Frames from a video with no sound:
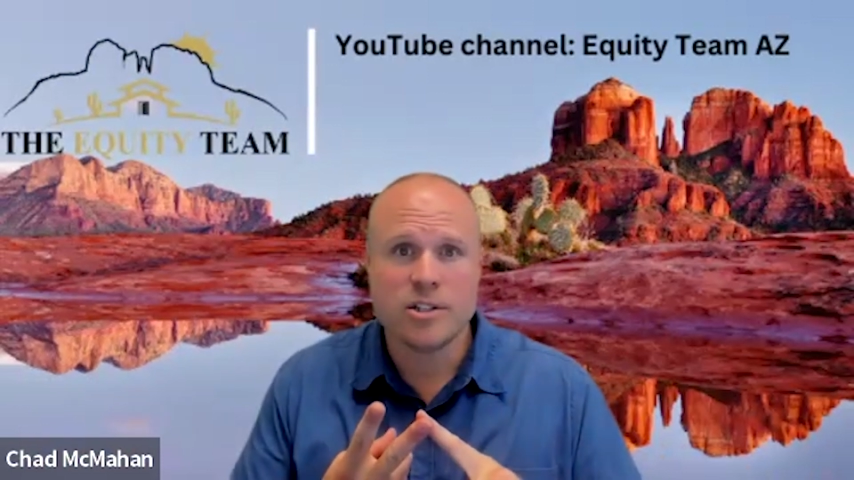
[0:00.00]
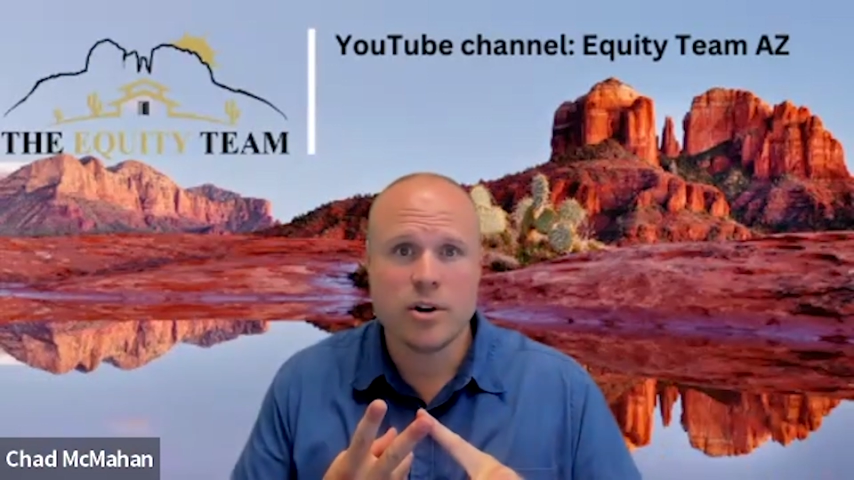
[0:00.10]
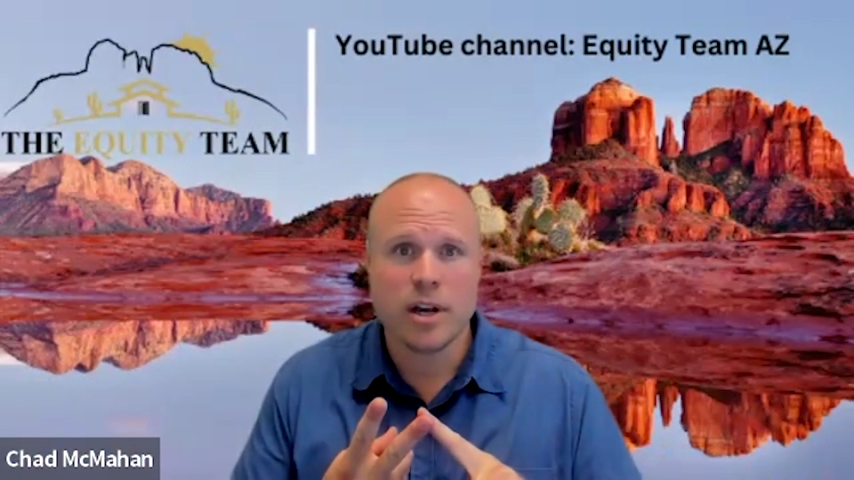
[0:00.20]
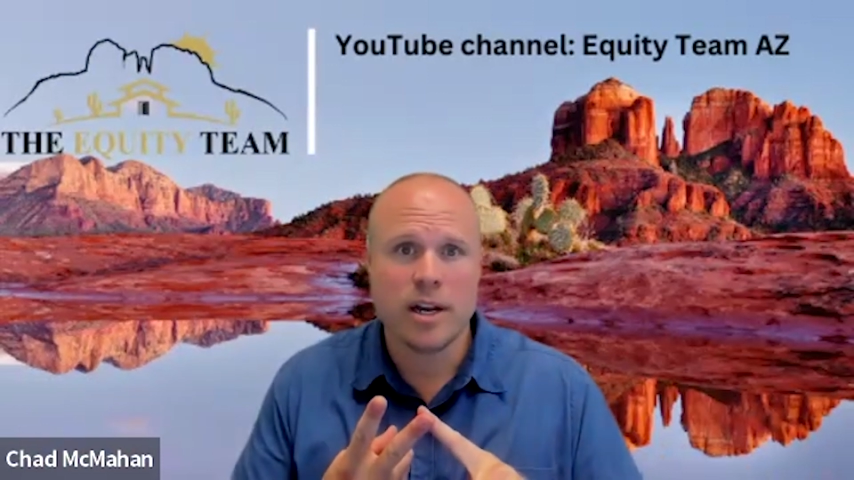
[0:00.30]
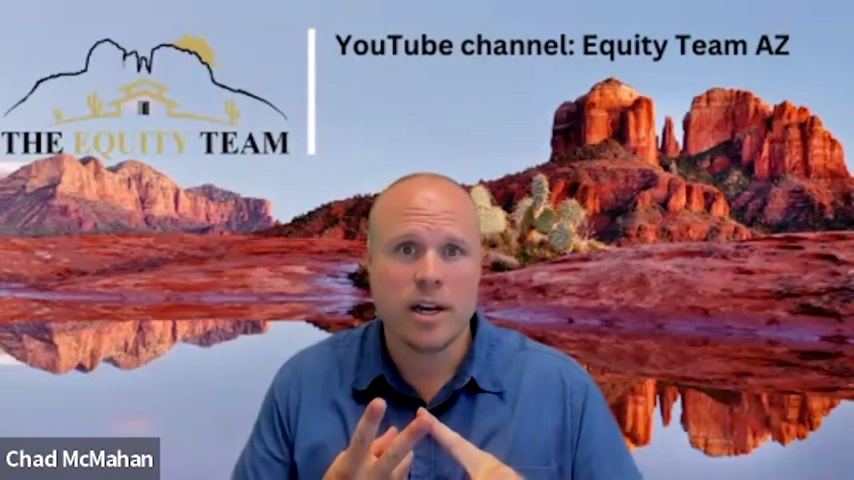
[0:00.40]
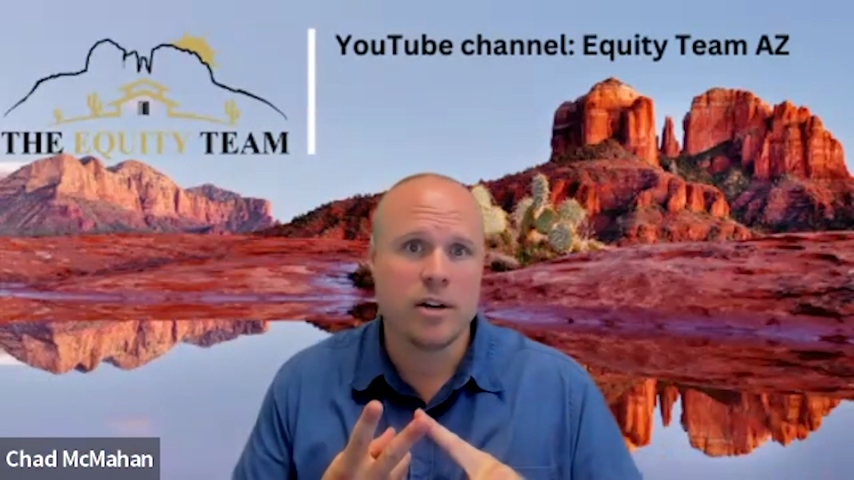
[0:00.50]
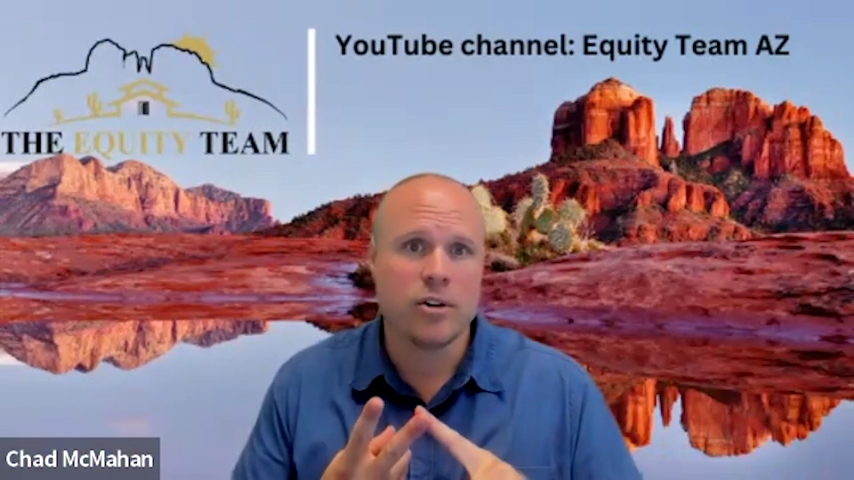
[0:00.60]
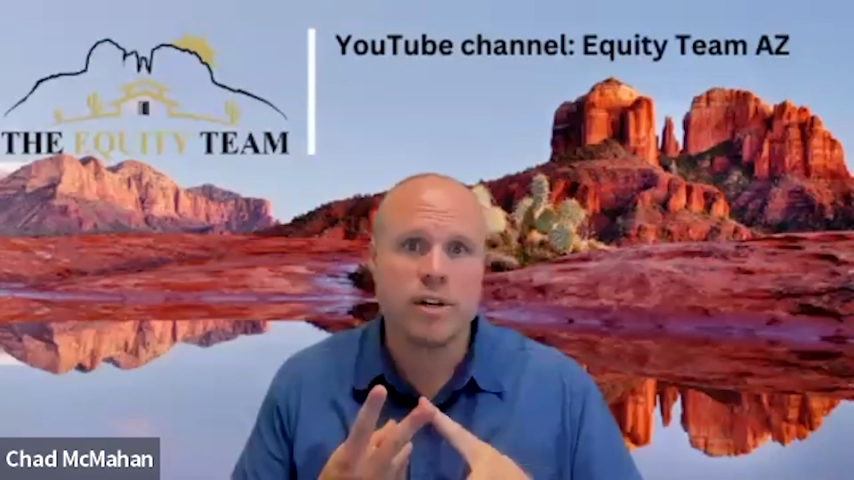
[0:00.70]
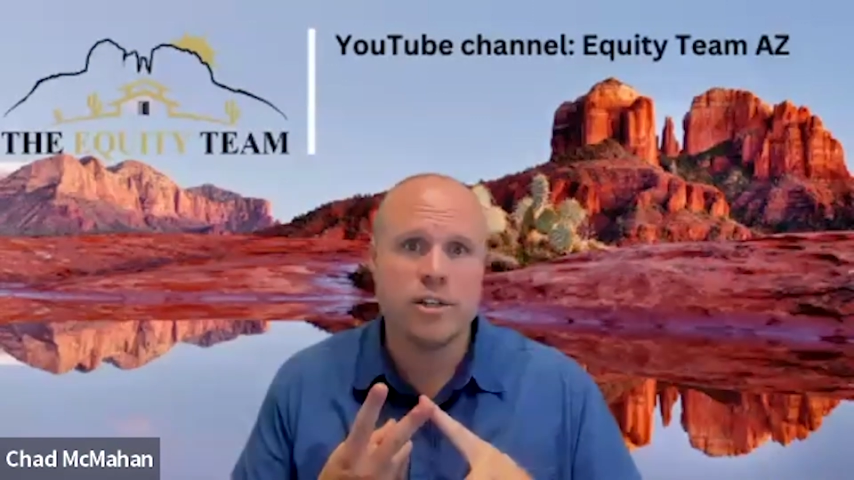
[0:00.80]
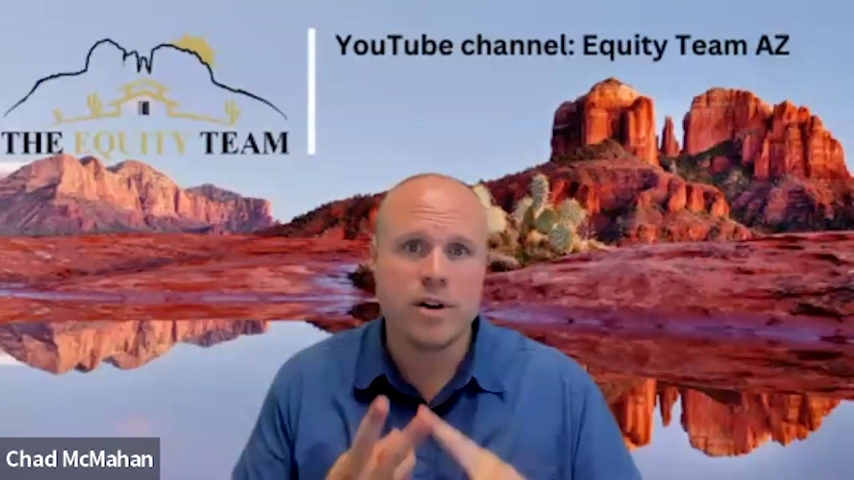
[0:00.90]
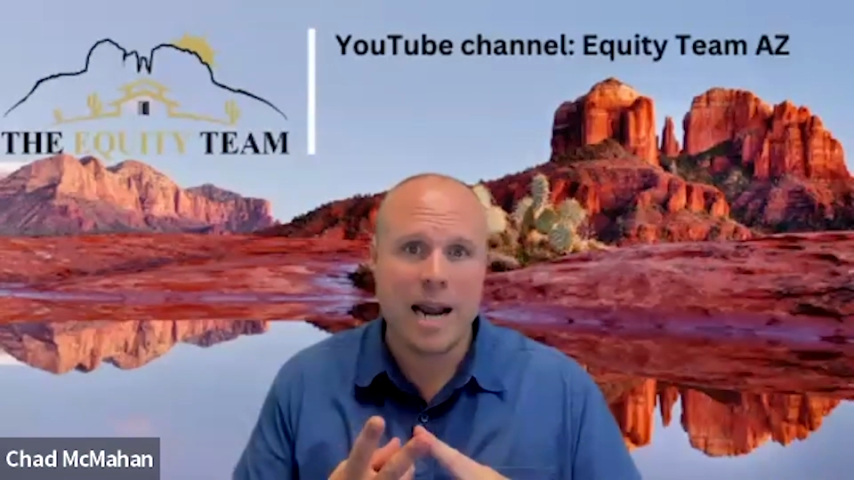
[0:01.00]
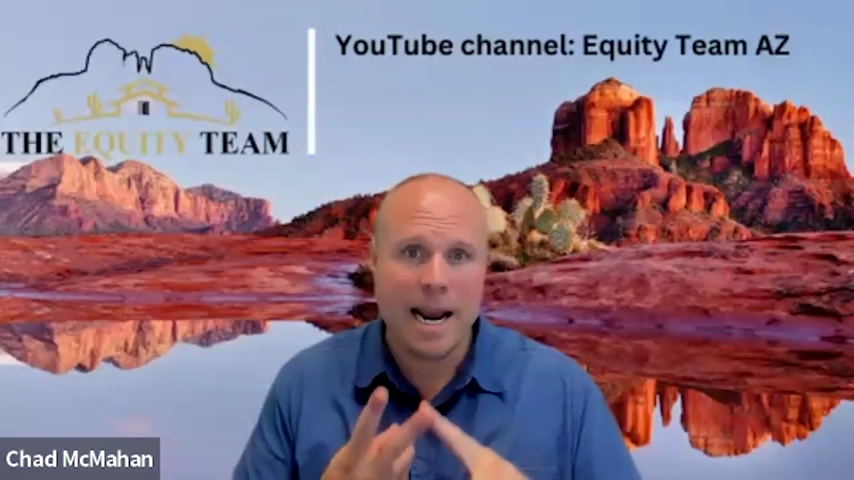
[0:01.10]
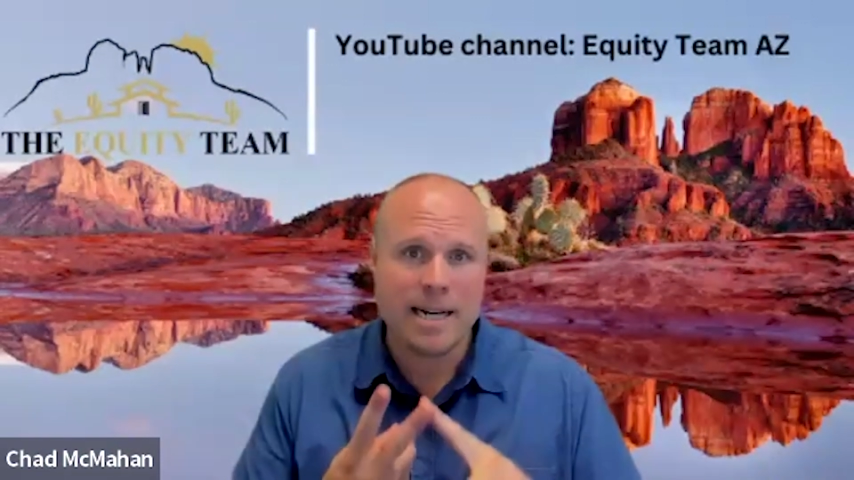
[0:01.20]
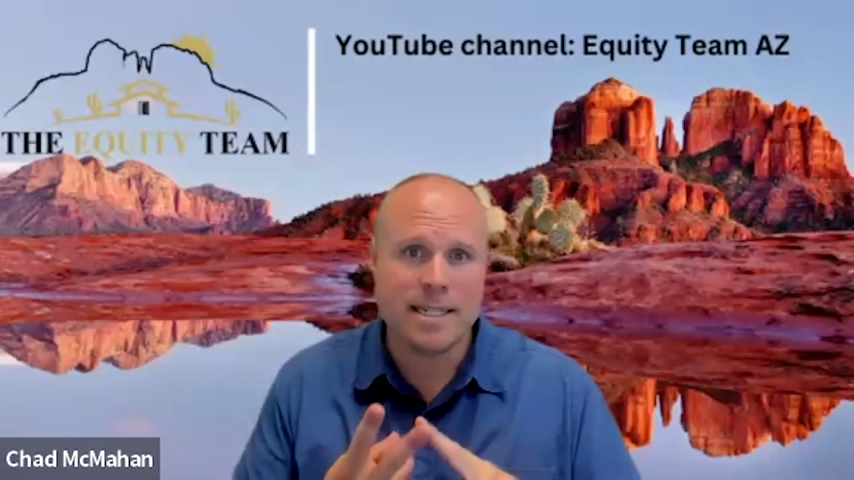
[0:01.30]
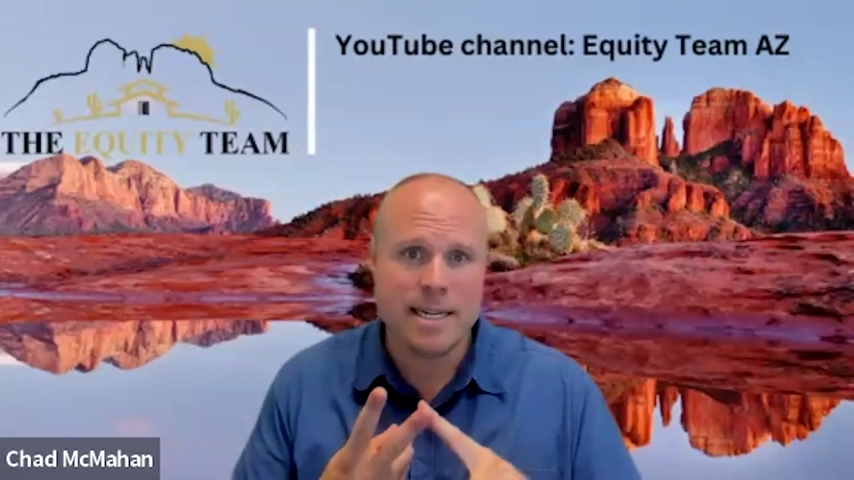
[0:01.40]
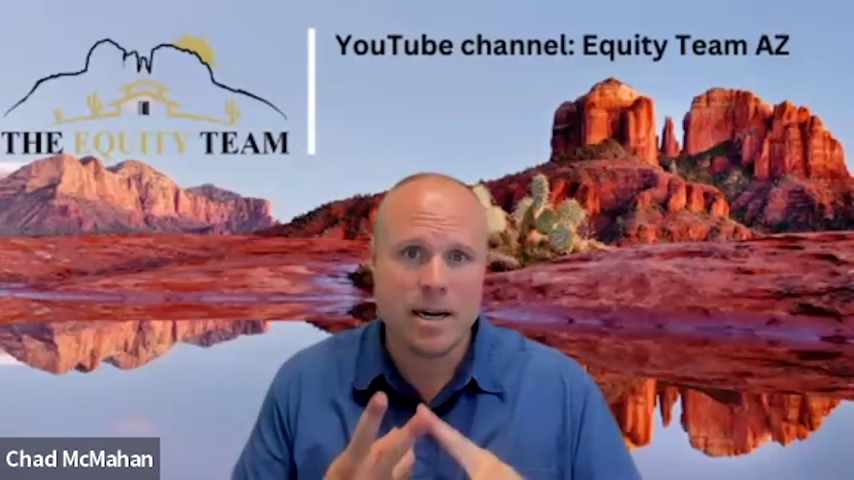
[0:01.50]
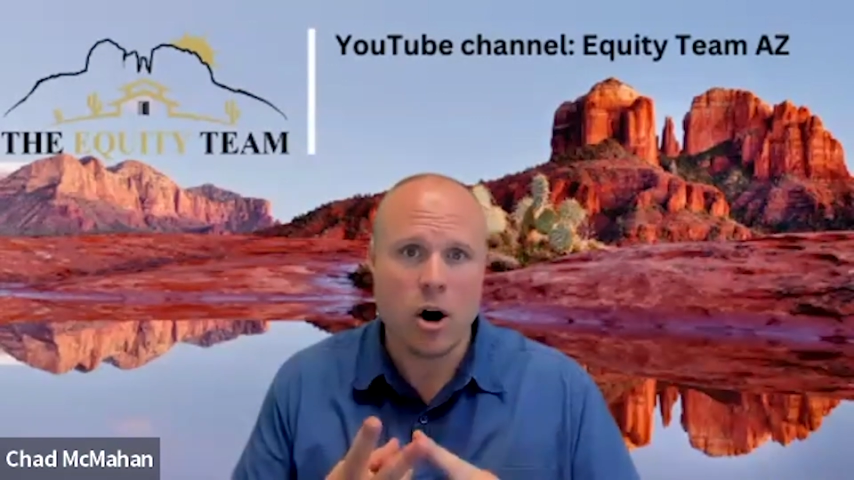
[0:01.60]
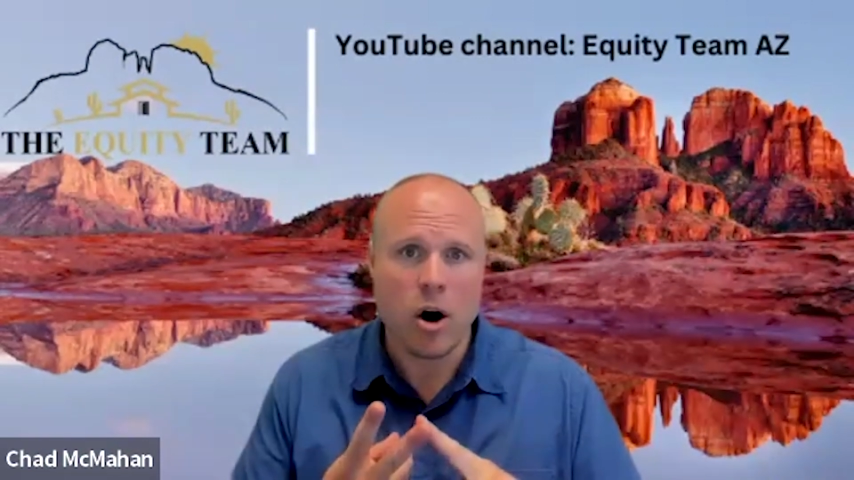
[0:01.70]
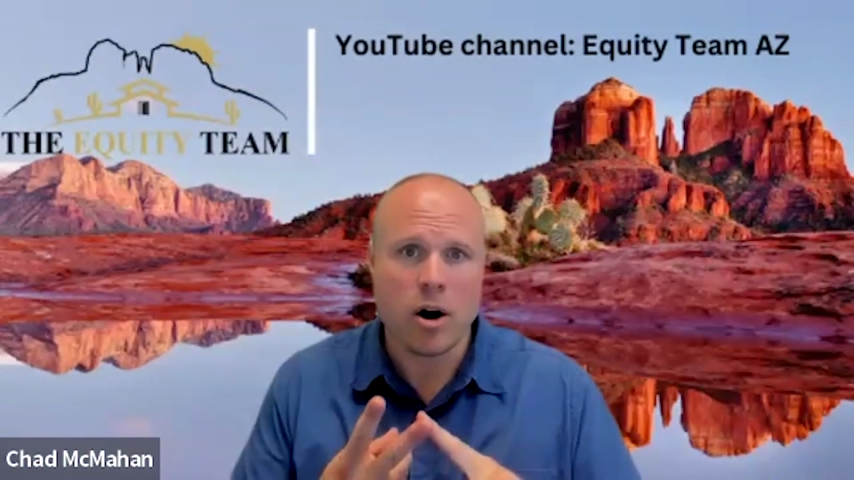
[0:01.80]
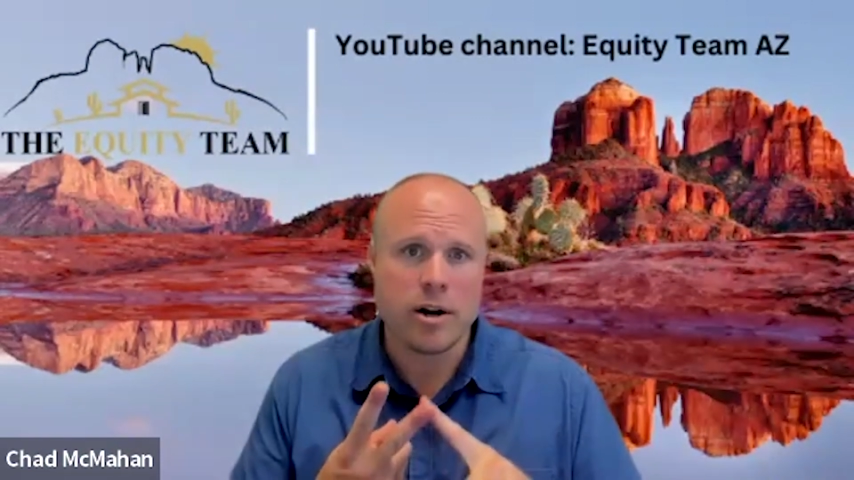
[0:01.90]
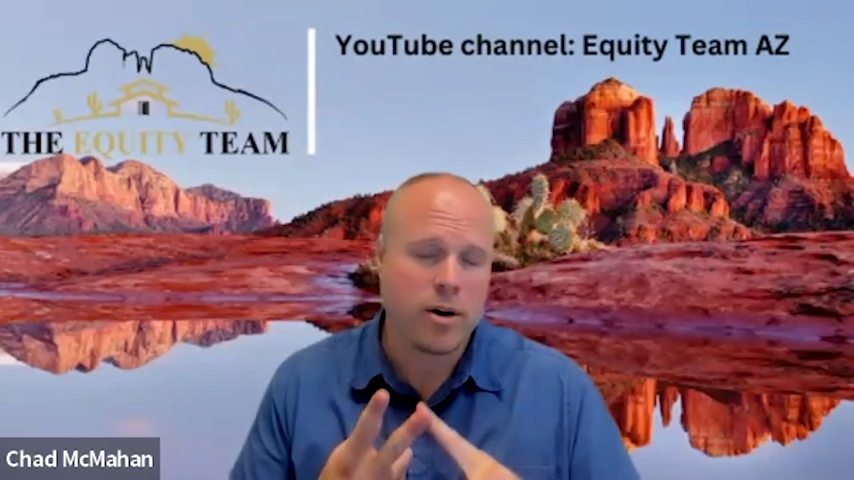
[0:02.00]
they're going to increase your ADR,